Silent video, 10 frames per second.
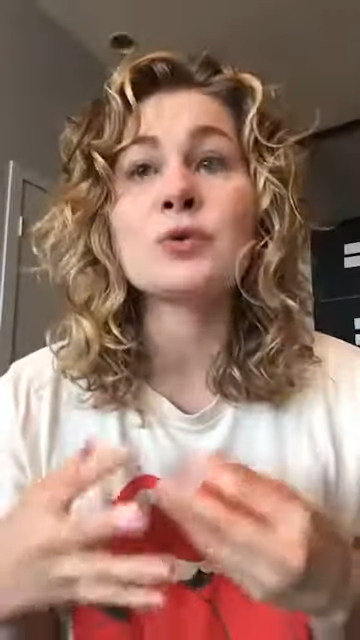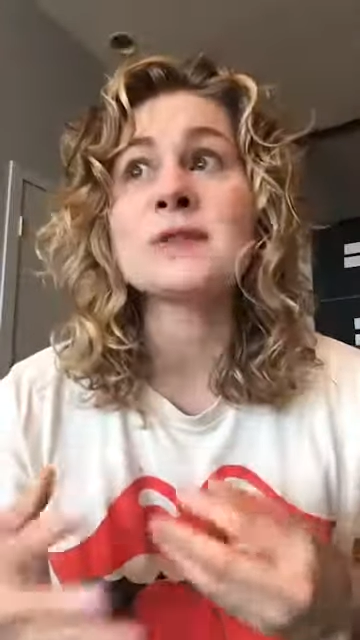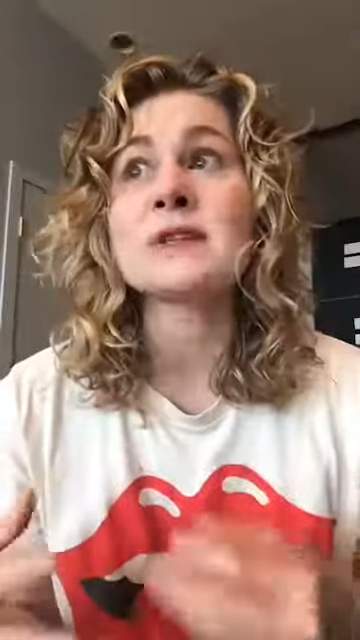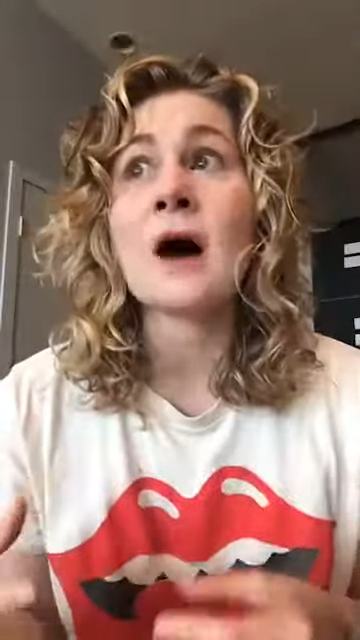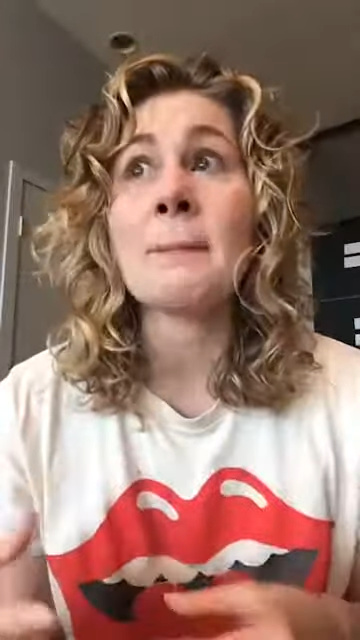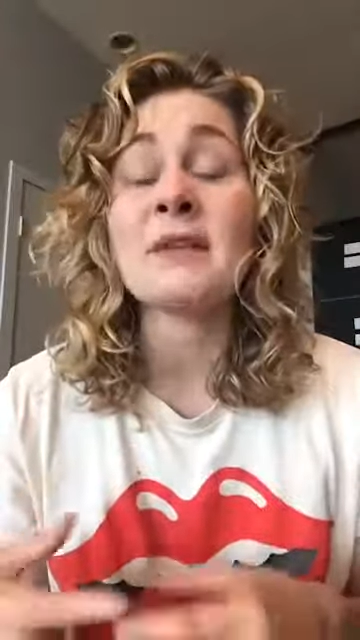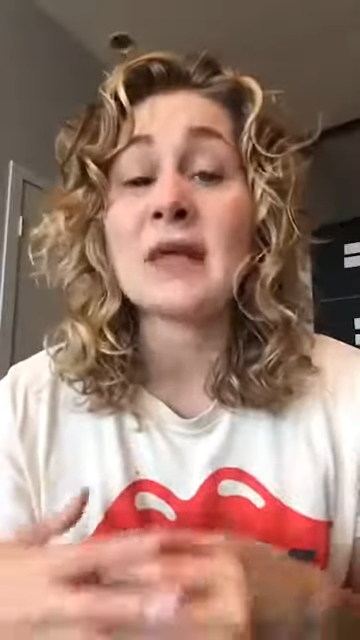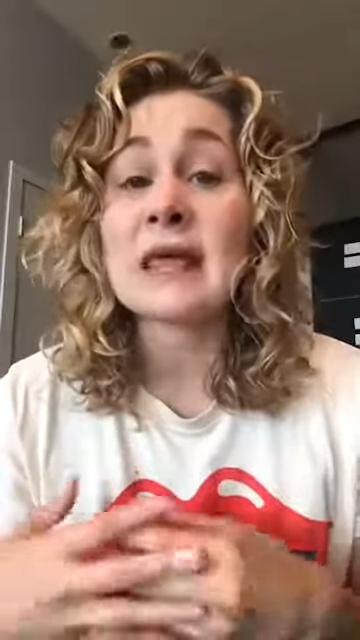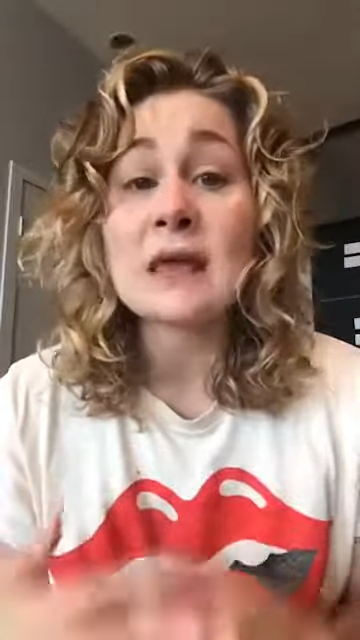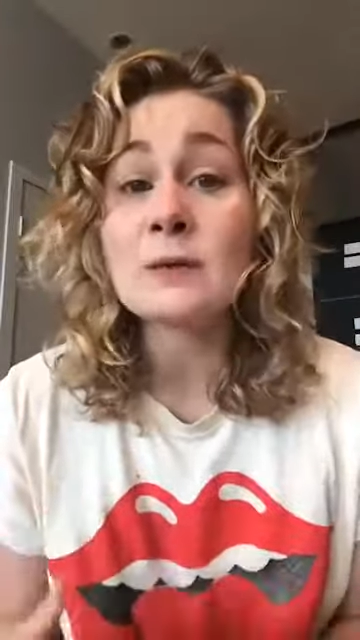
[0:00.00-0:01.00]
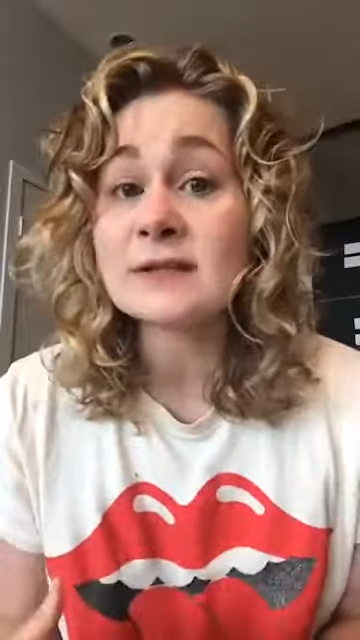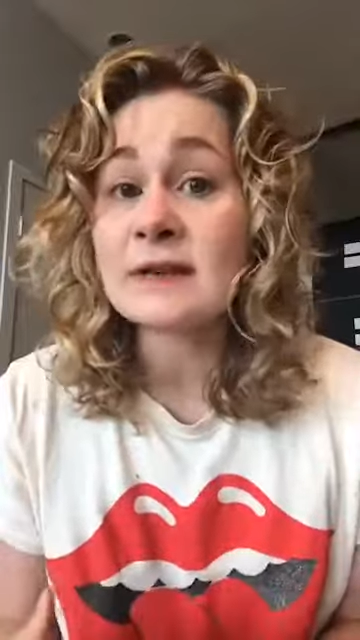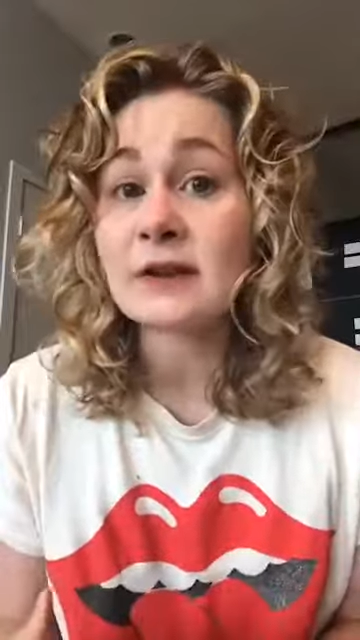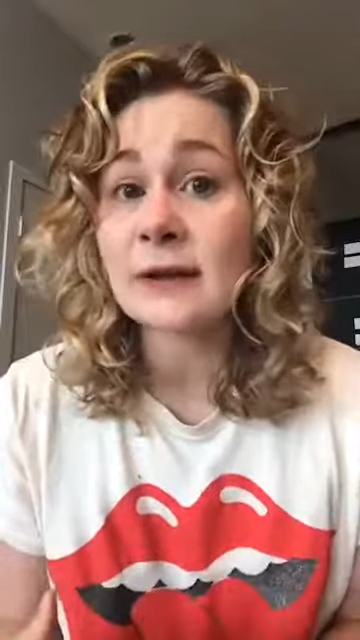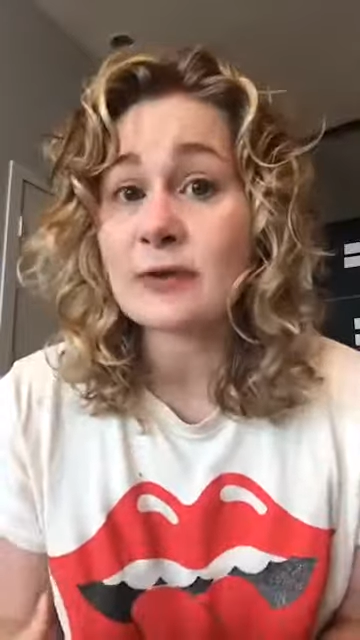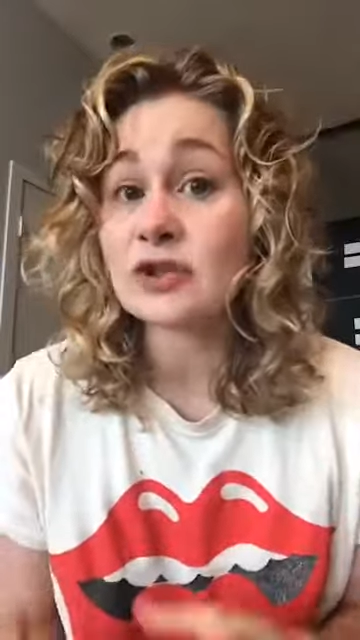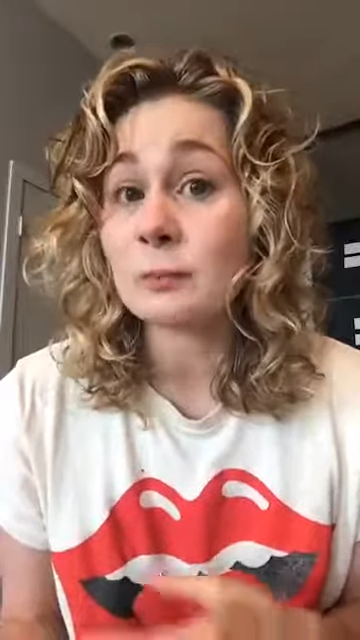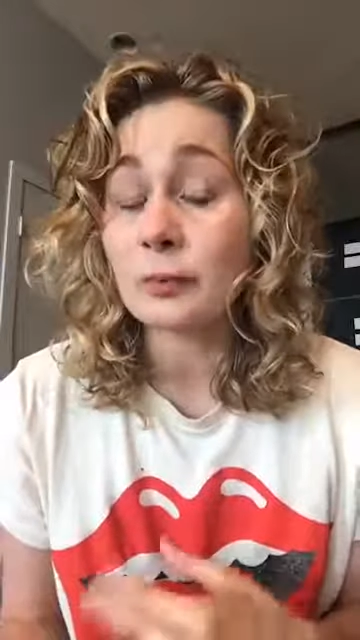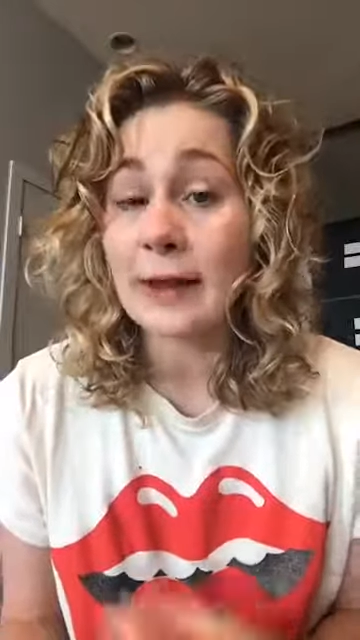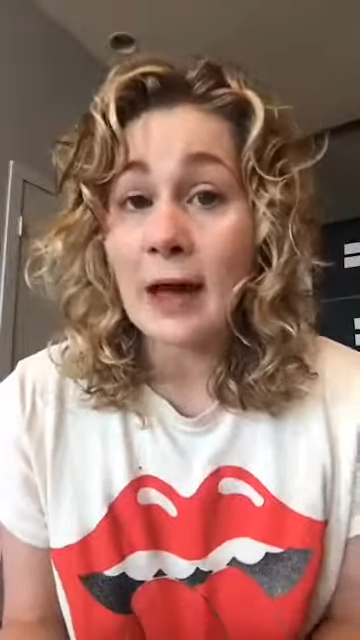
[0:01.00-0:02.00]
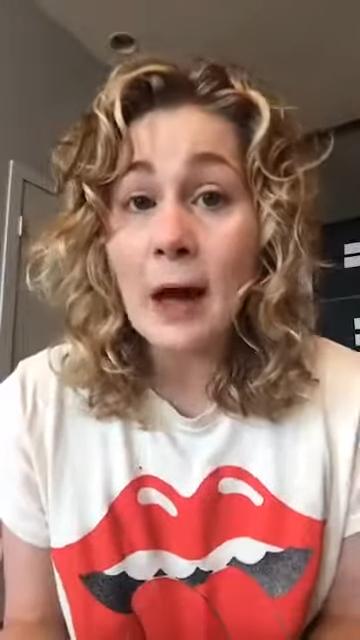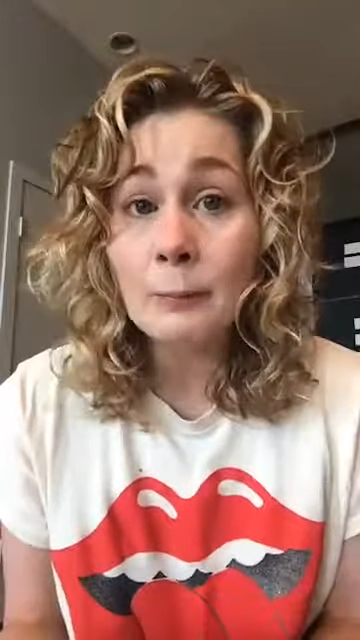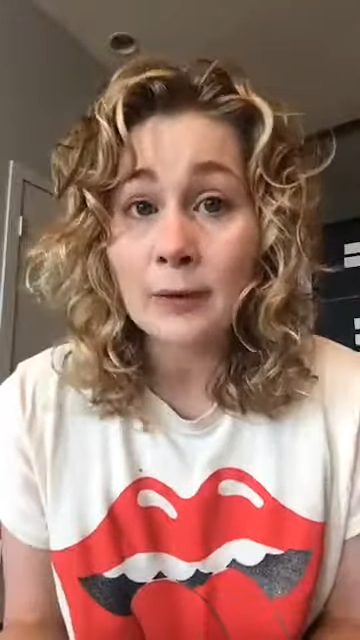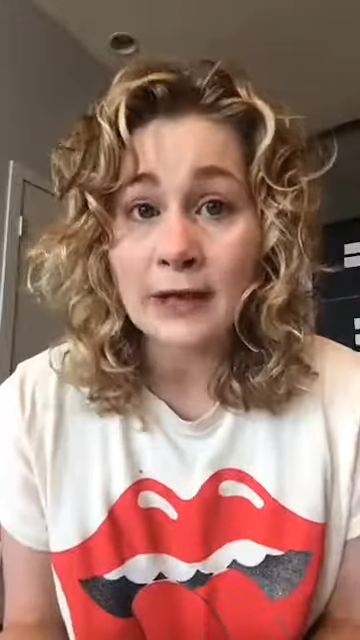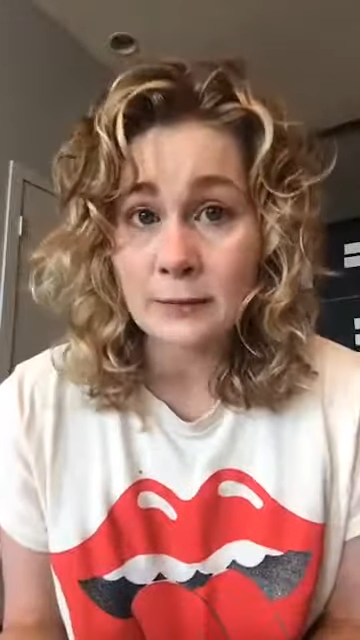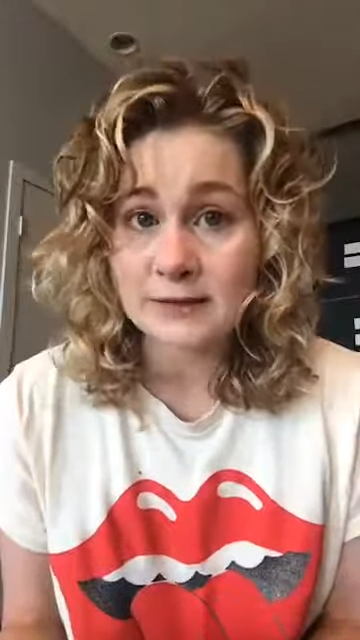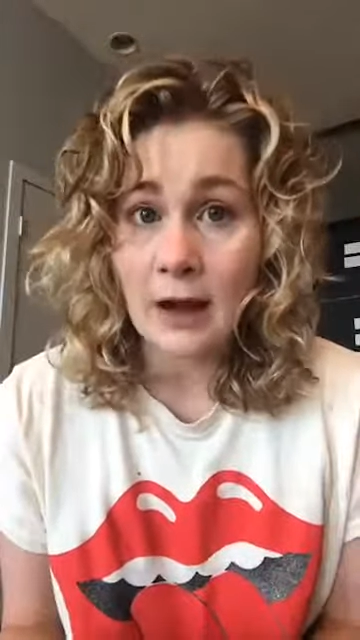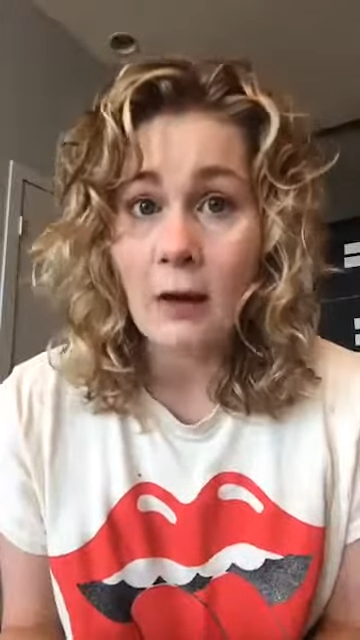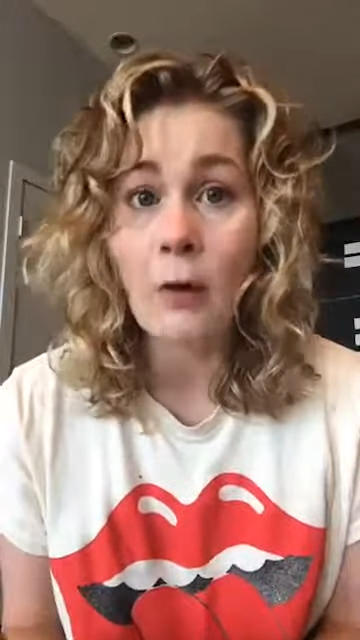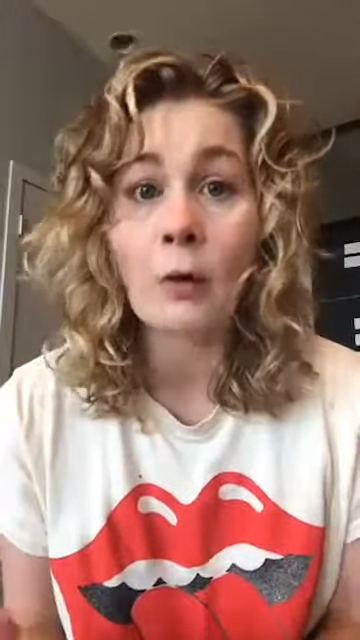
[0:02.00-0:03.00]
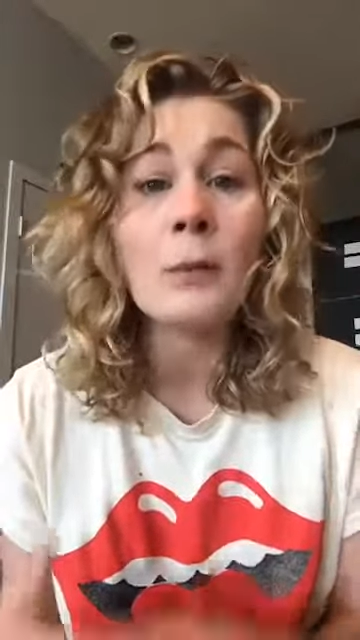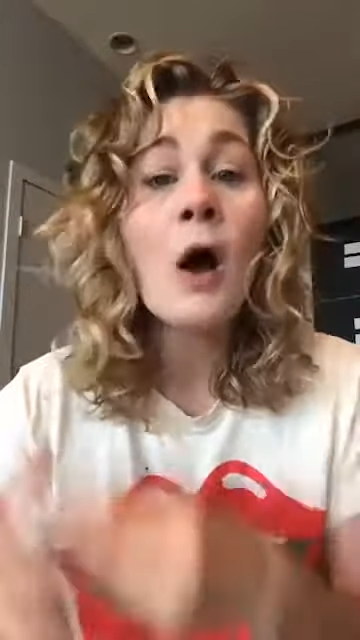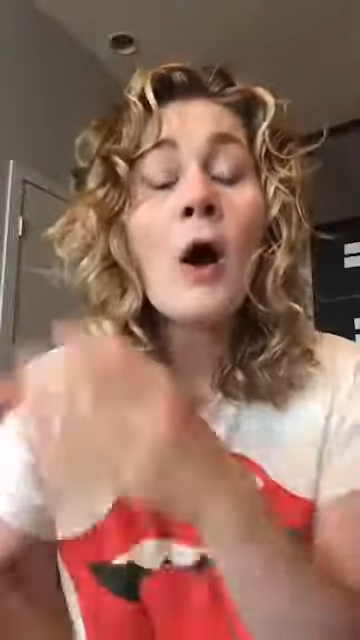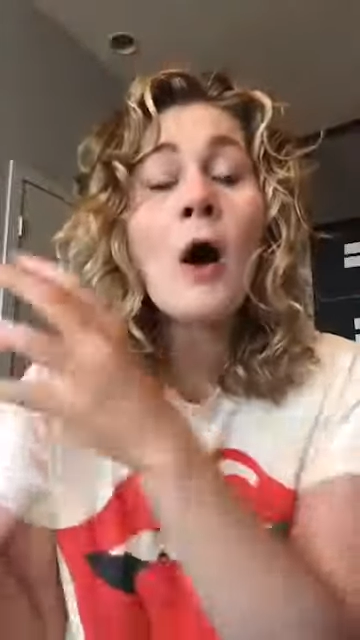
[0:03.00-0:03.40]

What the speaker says: which was a topic that he wasn't even allowed to bring up when he was at home.